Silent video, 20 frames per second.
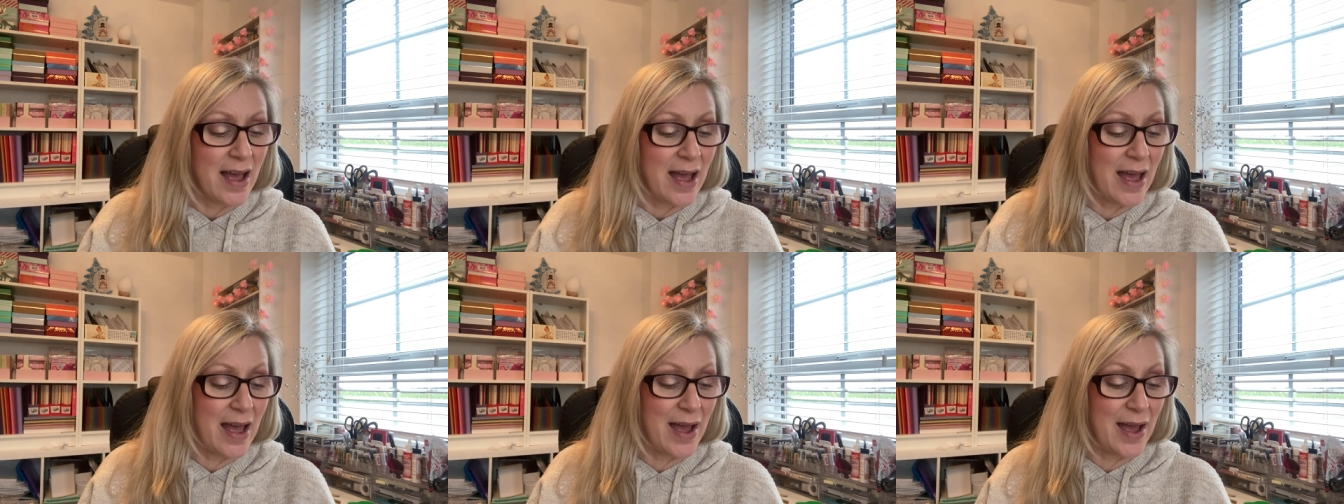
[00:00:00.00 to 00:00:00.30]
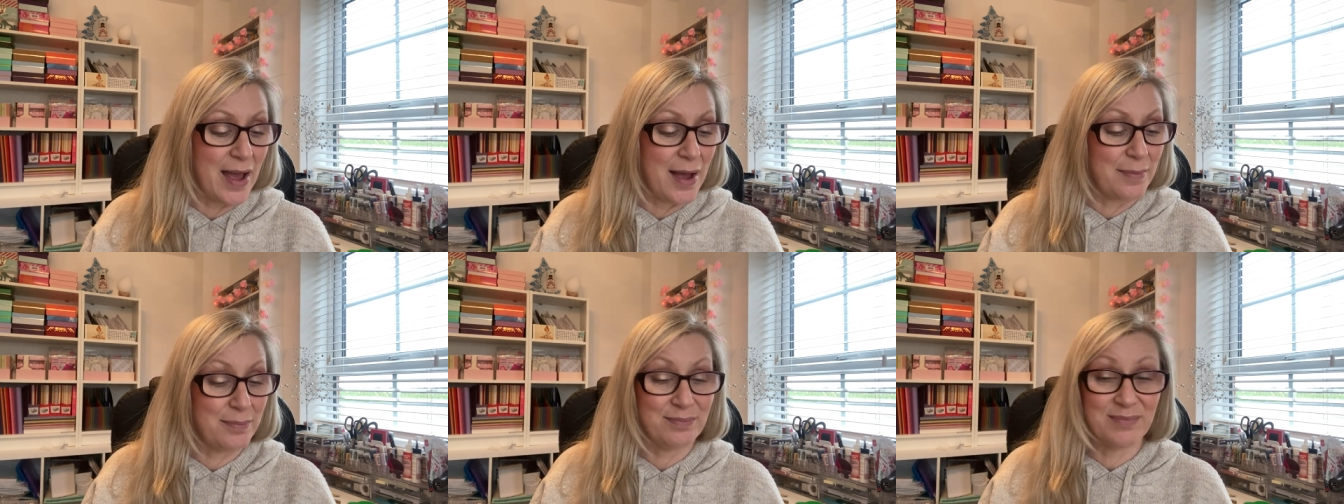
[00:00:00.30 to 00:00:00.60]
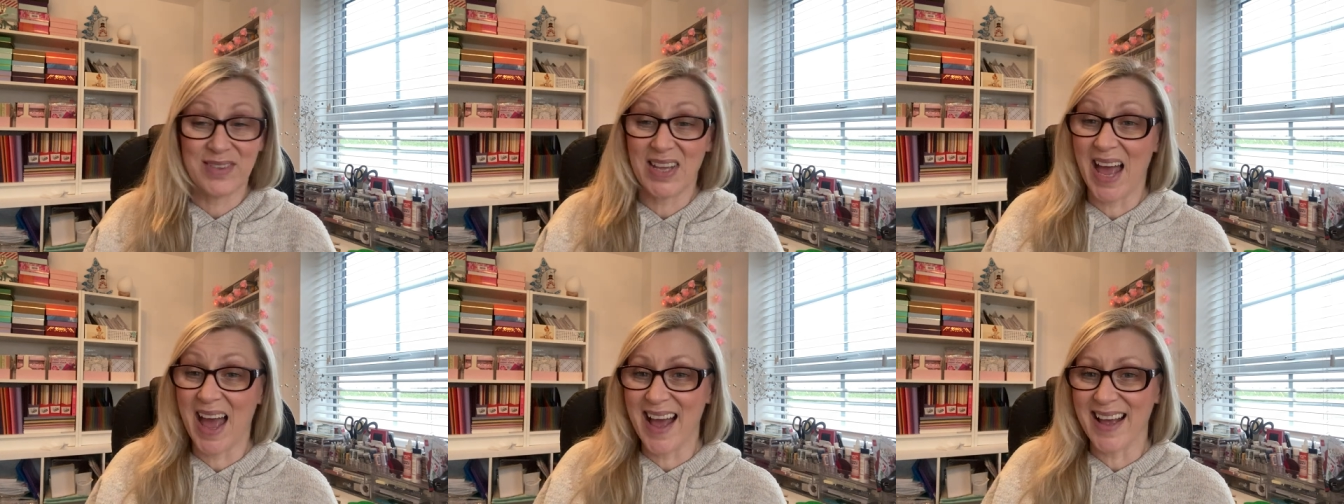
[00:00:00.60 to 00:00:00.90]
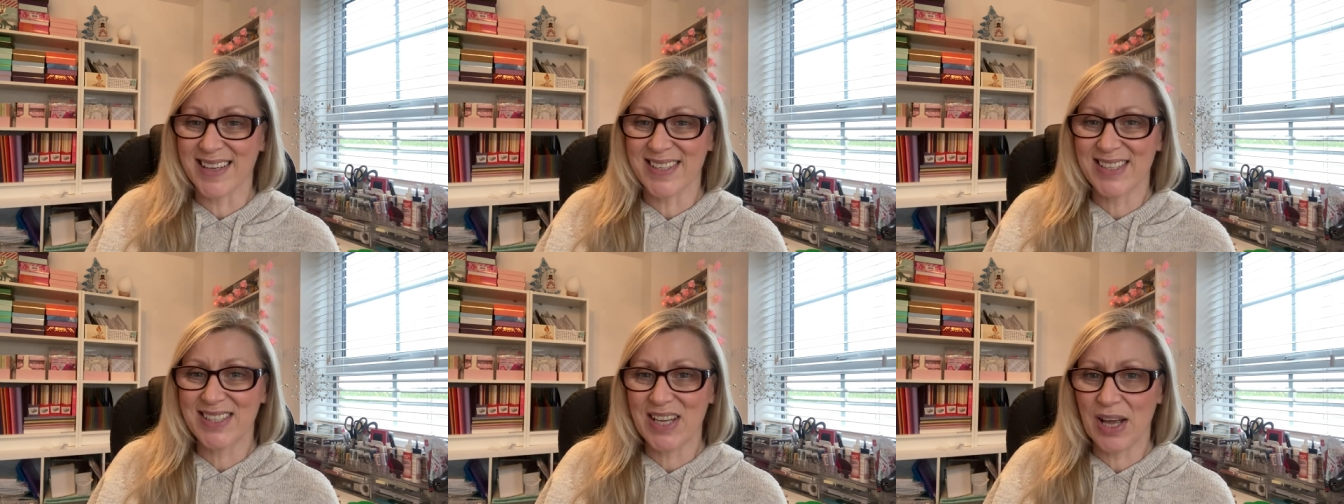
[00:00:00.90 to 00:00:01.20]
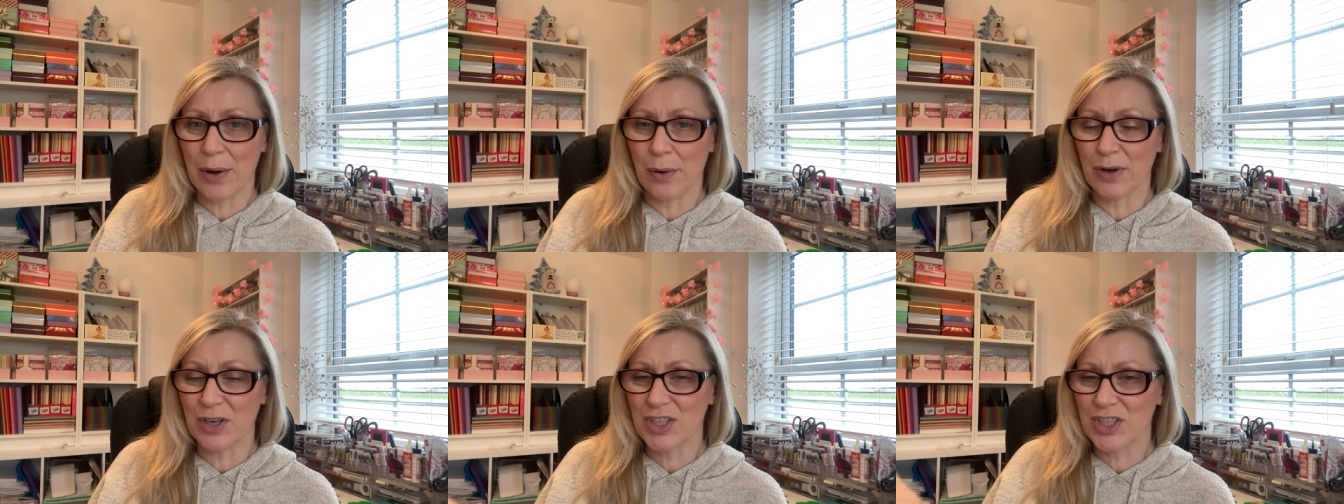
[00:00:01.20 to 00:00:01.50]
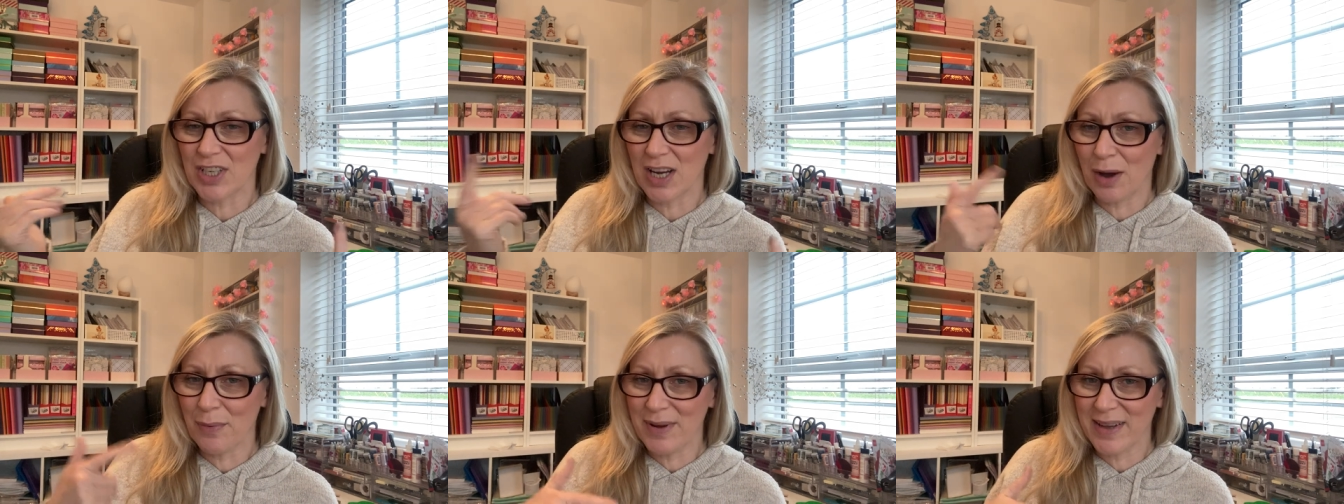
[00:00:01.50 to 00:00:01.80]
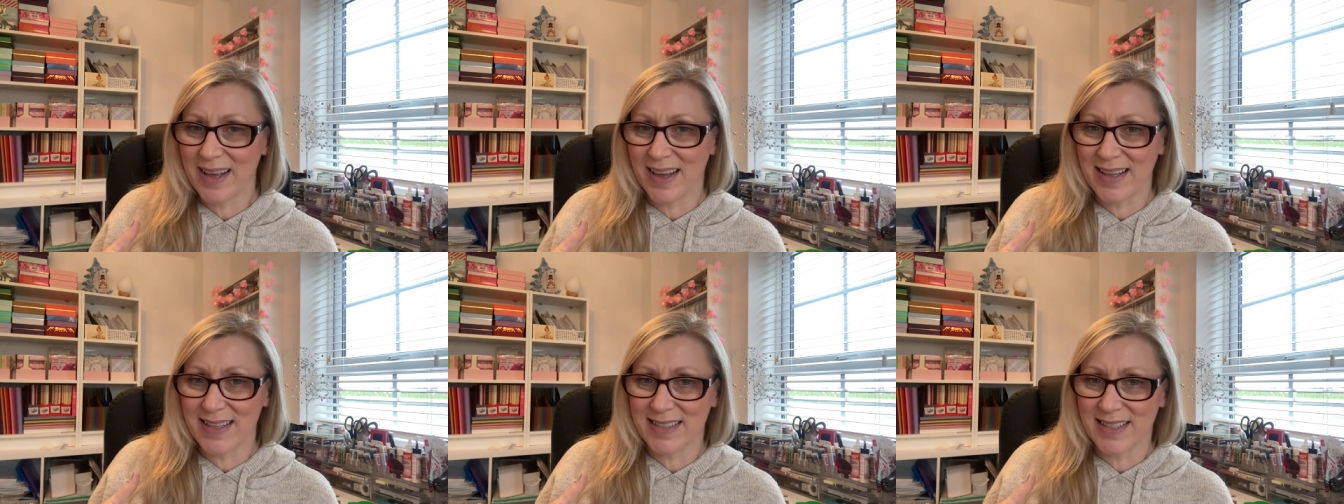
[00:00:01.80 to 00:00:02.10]
So shall we
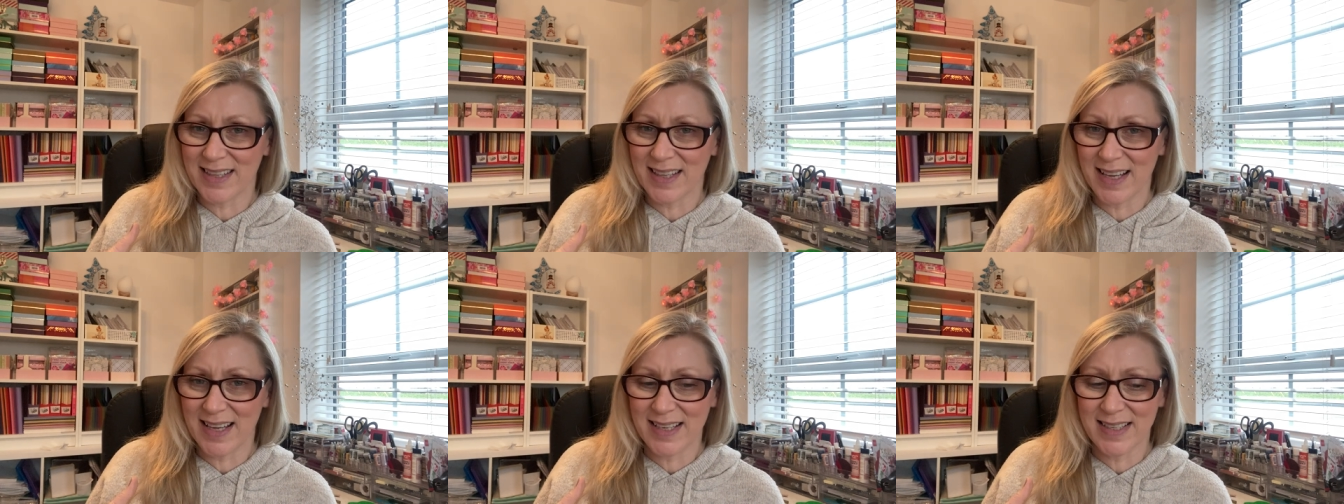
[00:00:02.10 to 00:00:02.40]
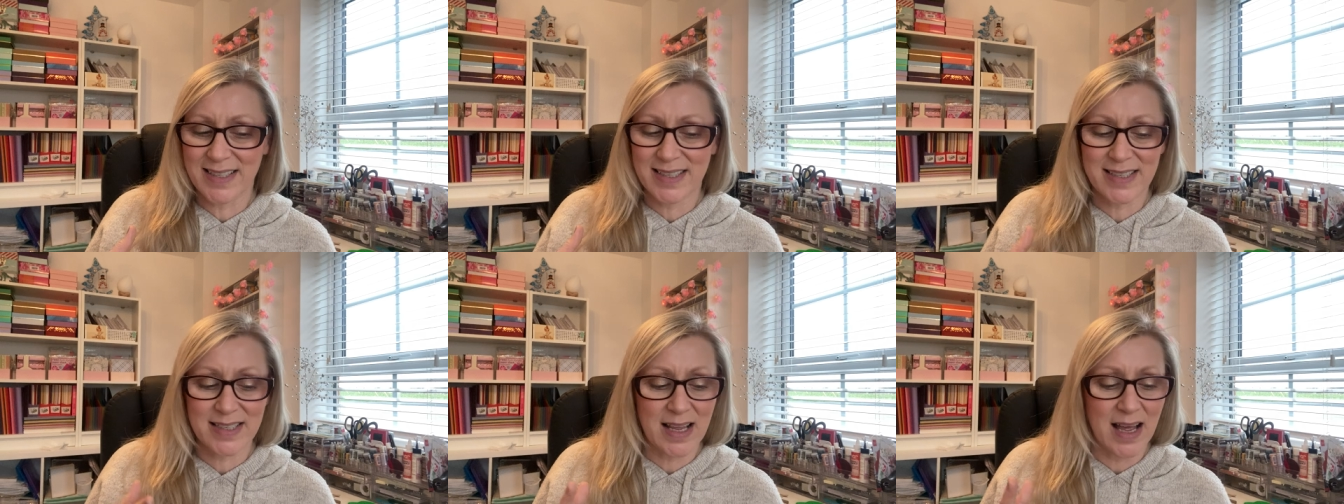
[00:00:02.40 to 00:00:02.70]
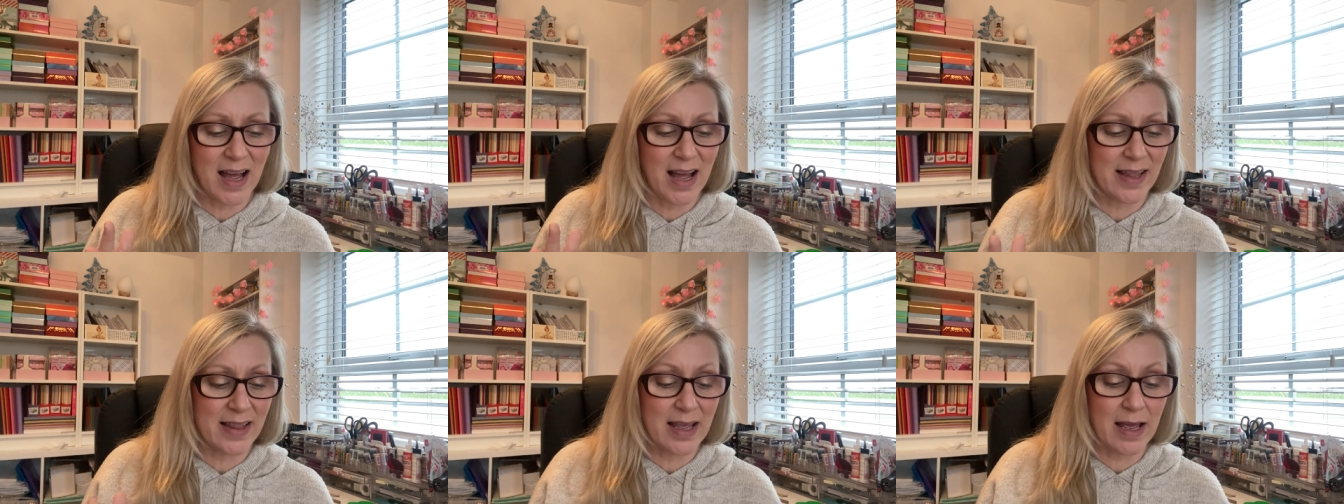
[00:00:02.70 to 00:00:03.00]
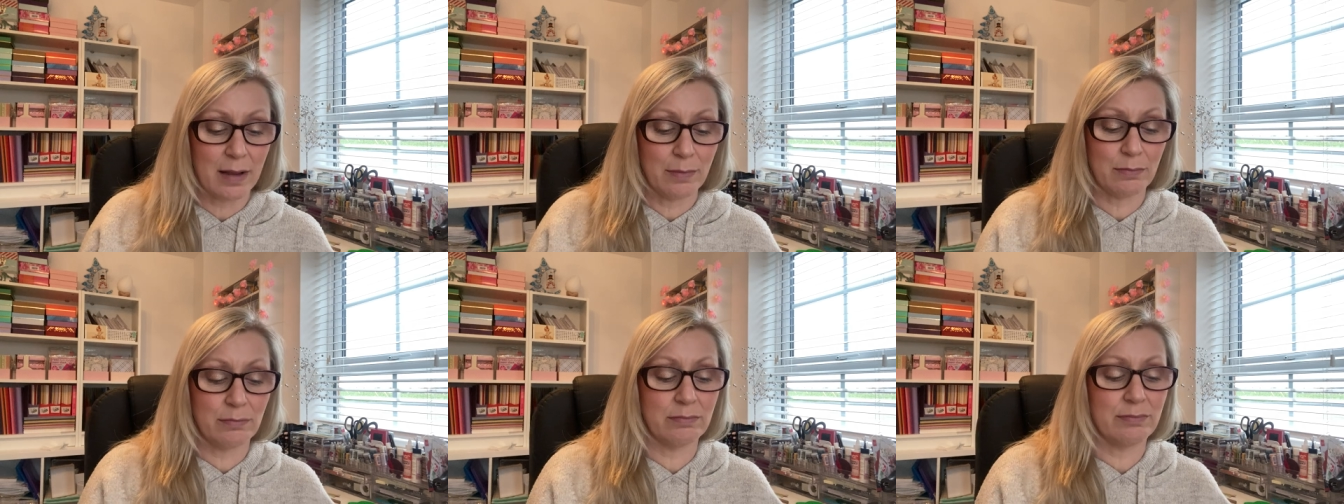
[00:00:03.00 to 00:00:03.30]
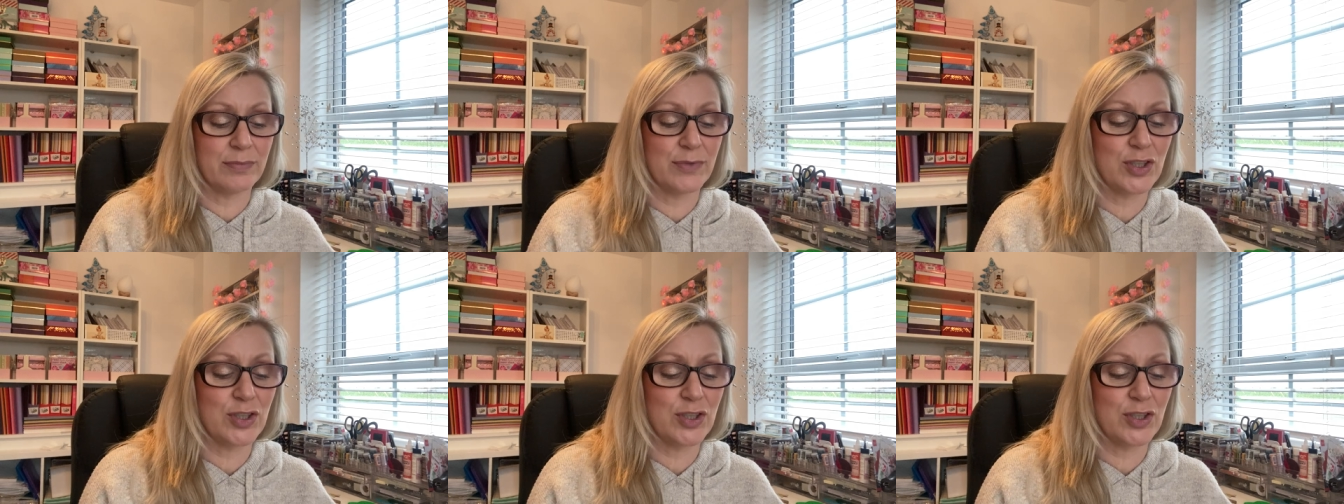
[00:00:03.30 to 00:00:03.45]
get into this and